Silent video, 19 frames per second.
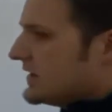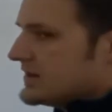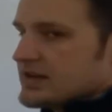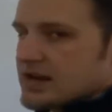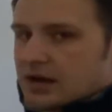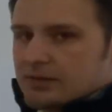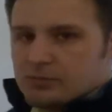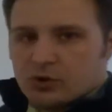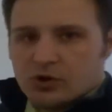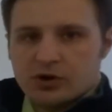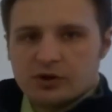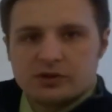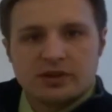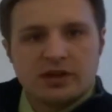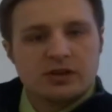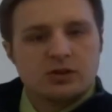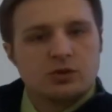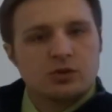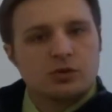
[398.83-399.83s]
number
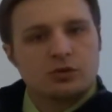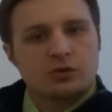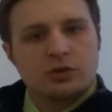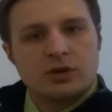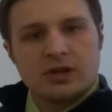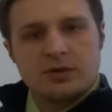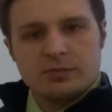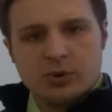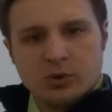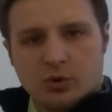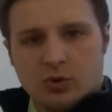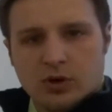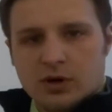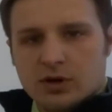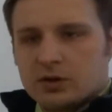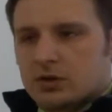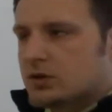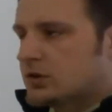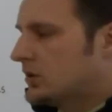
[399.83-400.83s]
that you
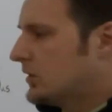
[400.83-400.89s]
import